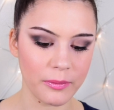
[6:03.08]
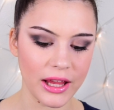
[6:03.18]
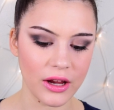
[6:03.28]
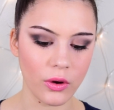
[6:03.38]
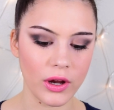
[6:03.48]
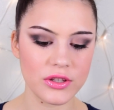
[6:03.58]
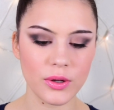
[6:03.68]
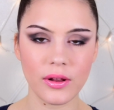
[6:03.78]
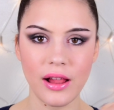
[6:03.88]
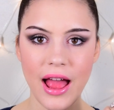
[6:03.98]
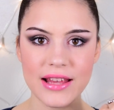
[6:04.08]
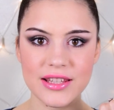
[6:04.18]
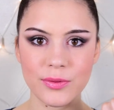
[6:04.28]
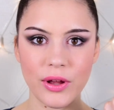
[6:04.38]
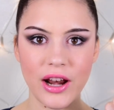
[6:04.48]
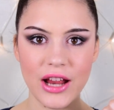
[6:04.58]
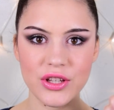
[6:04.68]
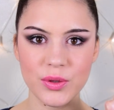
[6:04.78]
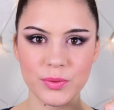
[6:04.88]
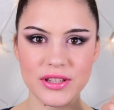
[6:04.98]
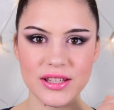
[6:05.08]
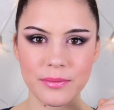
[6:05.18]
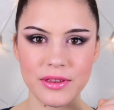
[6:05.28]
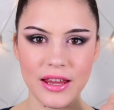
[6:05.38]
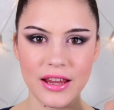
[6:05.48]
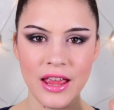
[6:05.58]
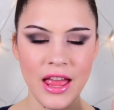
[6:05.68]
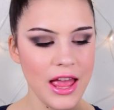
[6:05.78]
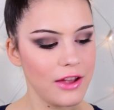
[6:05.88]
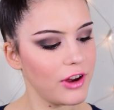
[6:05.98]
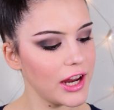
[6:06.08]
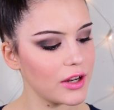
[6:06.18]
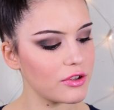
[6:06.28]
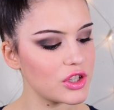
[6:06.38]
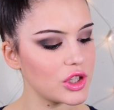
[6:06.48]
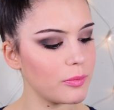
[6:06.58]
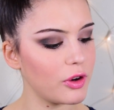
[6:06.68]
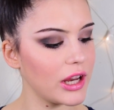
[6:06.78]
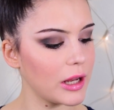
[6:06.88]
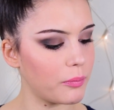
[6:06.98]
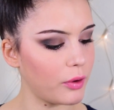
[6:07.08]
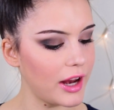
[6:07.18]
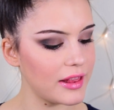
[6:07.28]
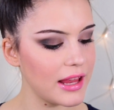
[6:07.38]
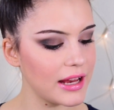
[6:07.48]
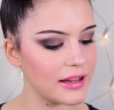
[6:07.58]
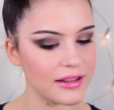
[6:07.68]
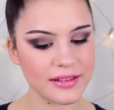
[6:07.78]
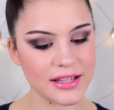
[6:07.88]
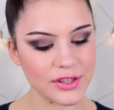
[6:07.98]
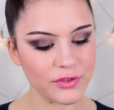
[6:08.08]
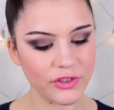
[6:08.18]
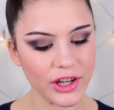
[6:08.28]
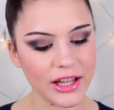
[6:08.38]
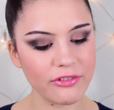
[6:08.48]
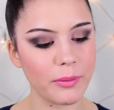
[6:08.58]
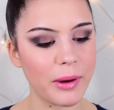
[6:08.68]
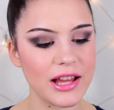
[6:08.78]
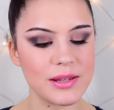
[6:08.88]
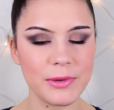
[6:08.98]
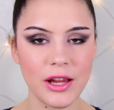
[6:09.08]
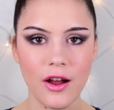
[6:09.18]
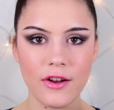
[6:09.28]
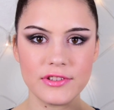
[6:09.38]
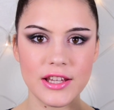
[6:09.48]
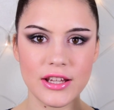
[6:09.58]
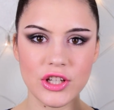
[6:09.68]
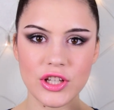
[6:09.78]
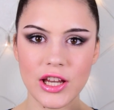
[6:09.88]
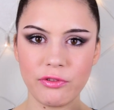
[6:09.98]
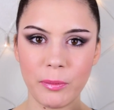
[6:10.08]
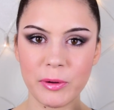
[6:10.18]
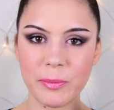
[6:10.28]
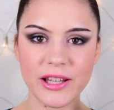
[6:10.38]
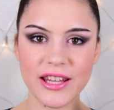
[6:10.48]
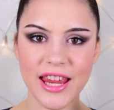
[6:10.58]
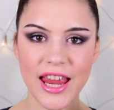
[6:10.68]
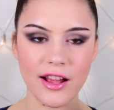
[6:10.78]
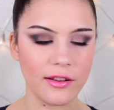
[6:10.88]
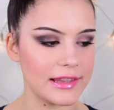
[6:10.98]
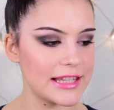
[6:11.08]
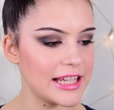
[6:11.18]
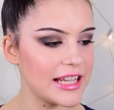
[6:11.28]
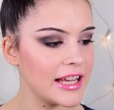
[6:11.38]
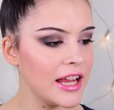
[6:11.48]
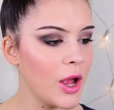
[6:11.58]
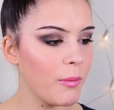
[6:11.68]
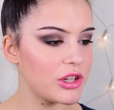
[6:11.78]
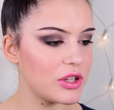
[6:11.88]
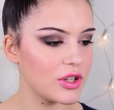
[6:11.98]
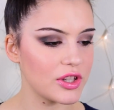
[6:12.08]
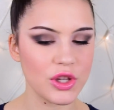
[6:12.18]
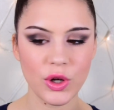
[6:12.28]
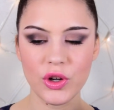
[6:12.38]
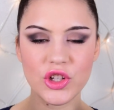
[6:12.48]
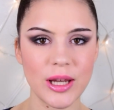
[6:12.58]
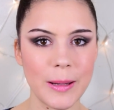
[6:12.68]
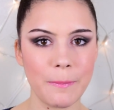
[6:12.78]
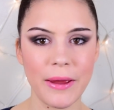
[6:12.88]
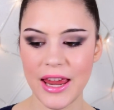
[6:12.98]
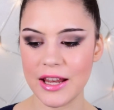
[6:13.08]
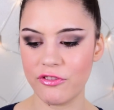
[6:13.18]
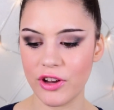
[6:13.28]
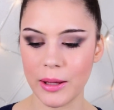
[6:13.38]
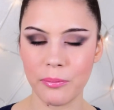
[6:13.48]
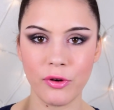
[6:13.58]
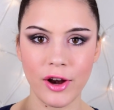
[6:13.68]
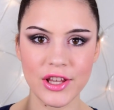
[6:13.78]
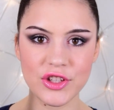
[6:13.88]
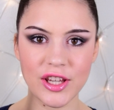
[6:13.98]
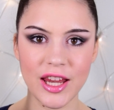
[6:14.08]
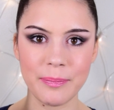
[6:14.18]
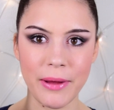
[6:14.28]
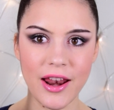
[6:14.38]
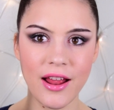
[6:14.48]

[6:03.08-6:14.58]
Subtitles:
like going to class, when I just want something very kind of shimmering and brightening. This really reminds me of the shade from Urban Decay called Sin, which is just, you know, a champagne, really bright shade, but